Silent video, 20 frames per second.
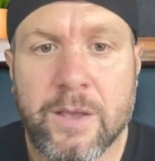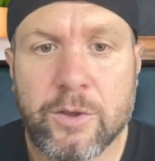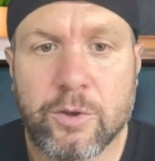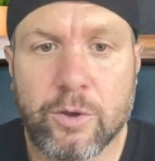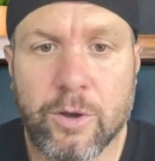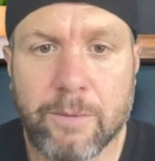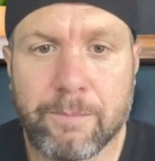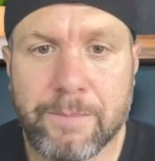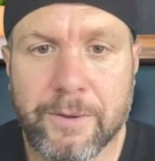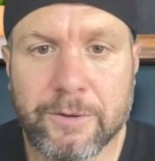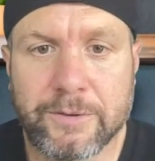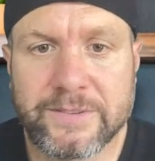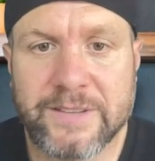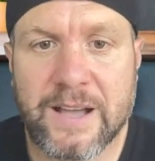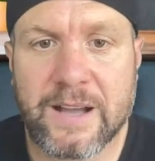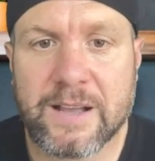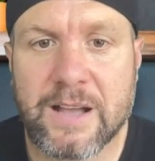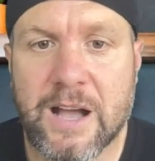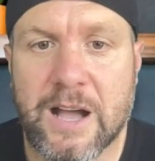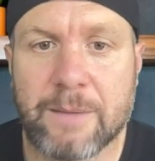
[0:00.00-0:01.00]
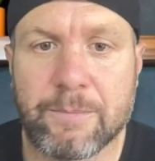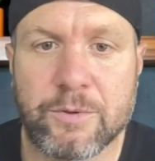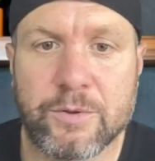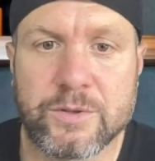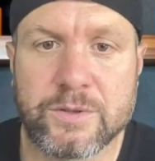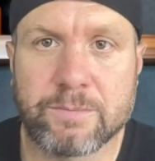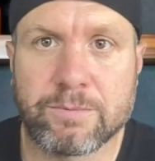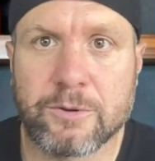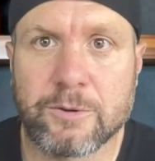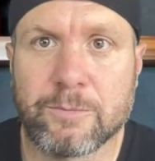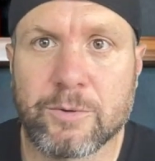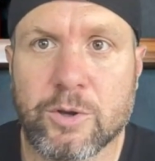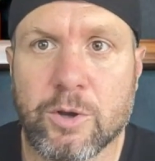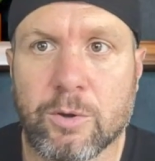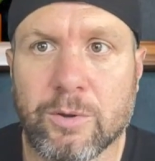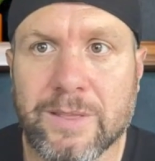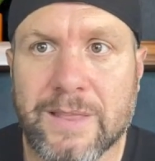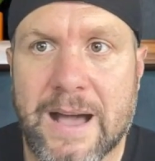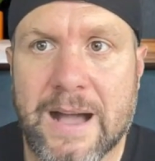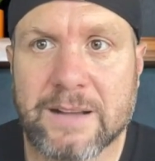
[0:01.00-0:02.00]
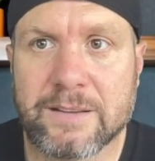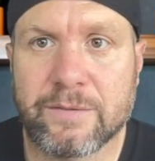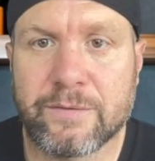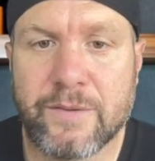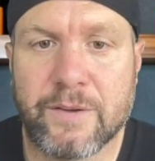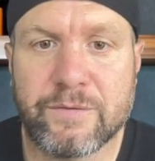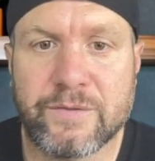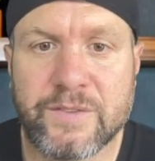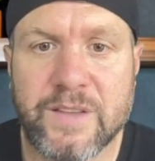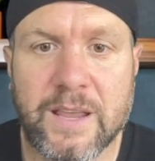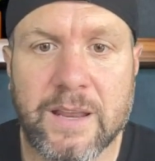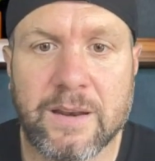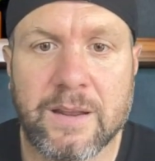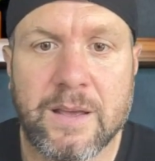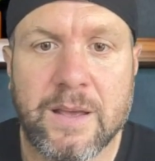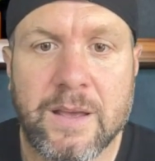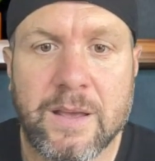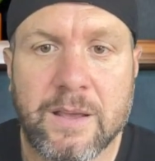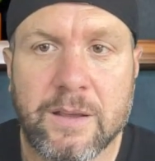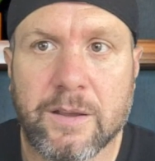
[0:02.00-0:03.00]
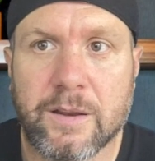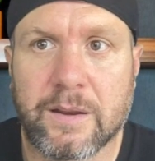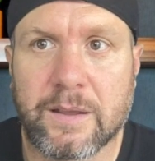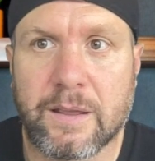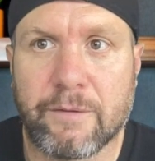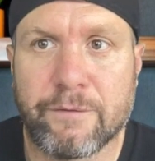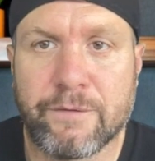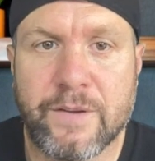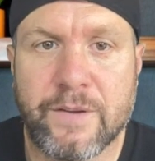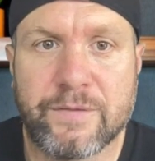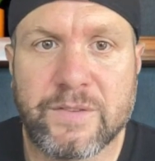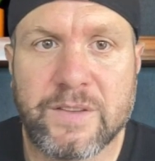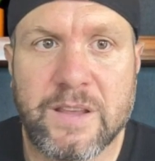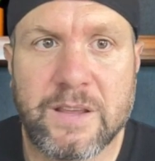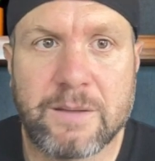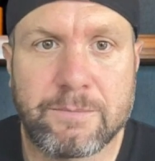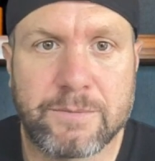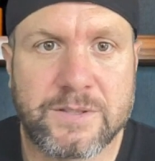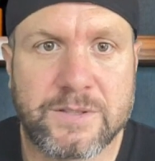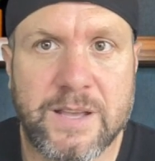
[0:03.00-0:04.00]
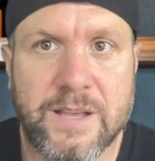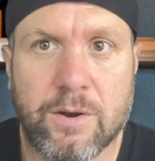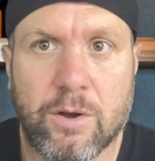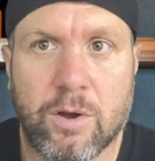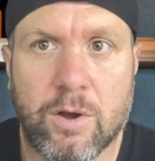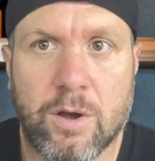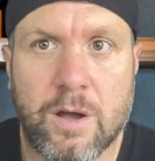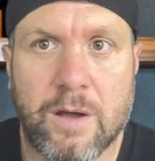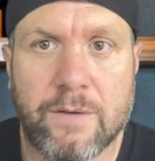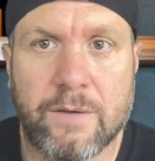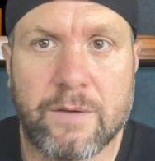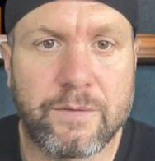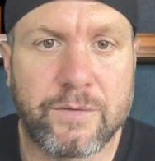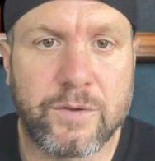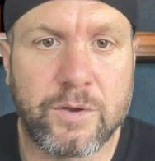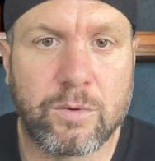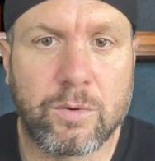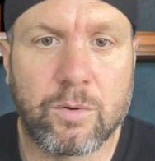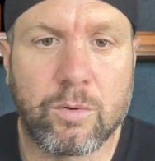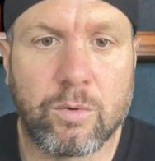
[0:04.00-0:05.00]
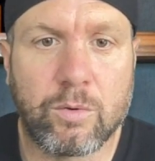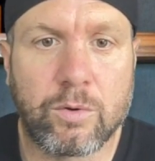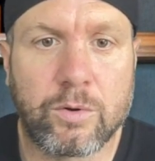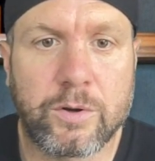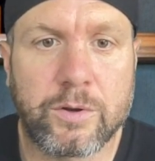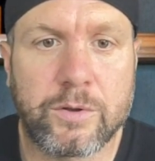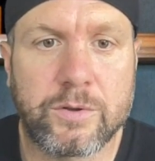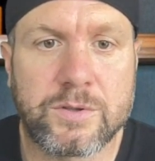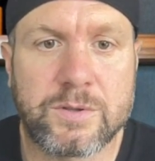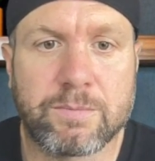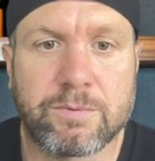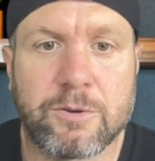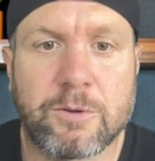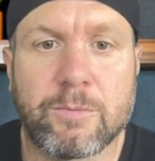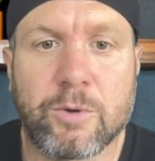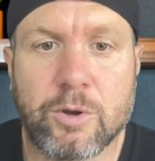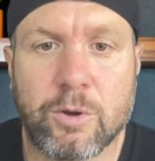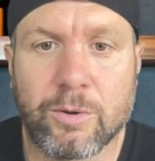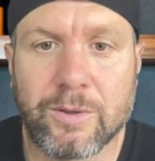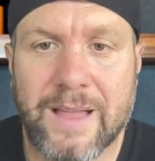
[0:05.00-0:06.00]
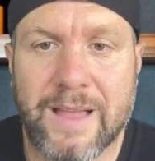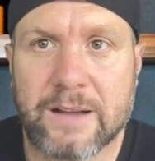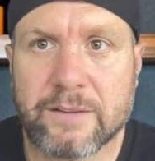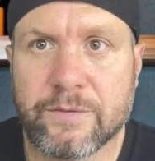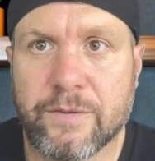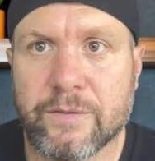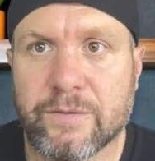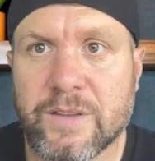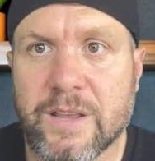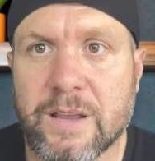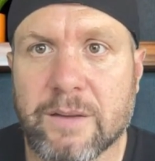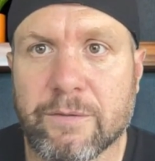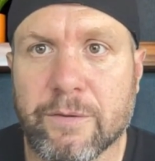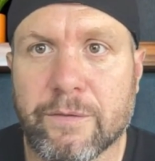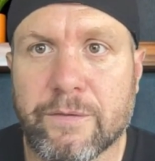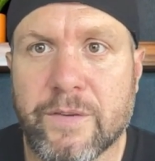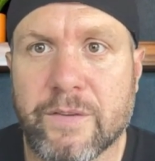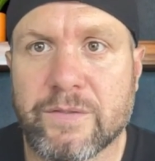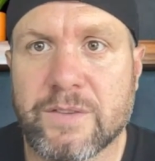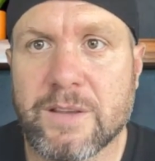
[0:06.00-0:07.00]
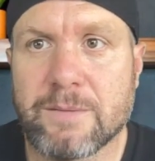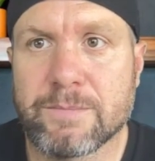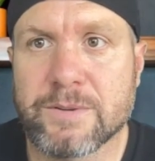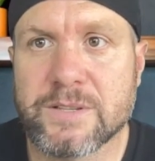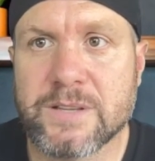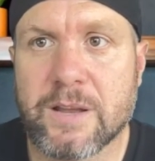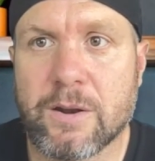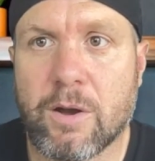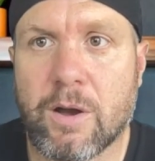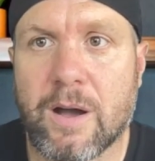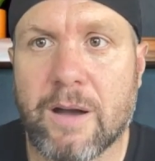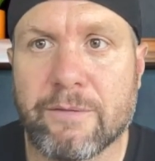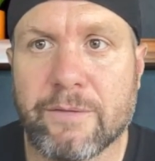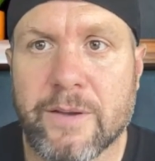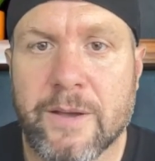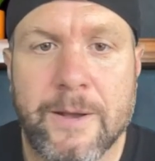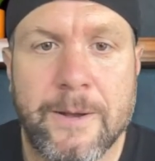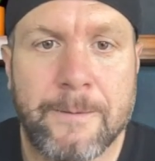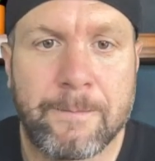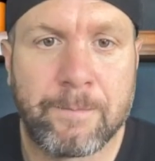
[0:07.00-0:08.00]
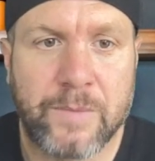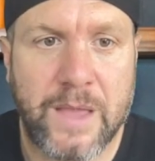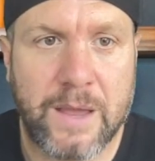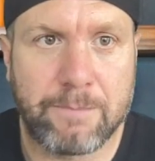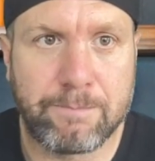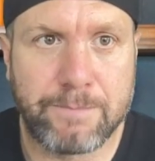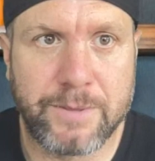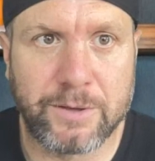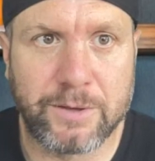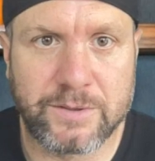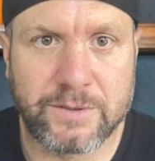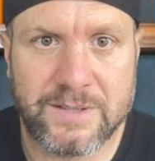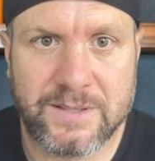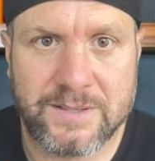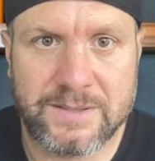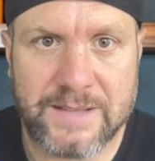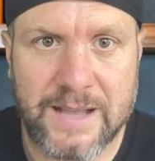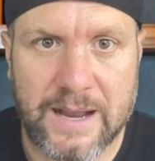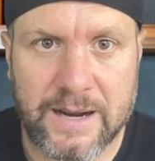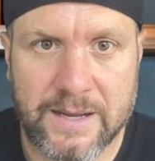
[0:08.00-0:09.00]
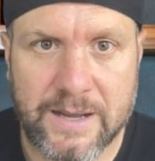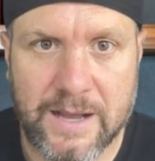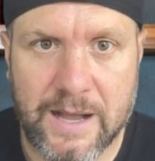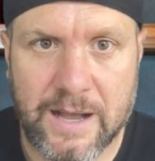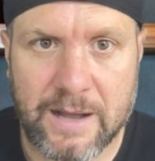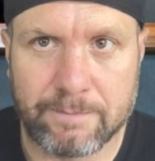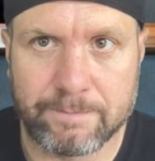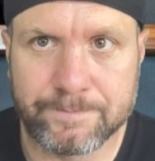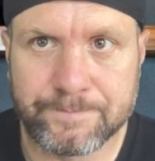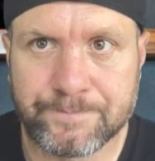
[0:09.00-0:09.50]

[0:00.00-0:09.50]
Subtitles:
You go to built.com, use the promo code LOCKED15. You're going to get 15% off of your order. Use the promo code LOCKED15 for 15% off at built.com.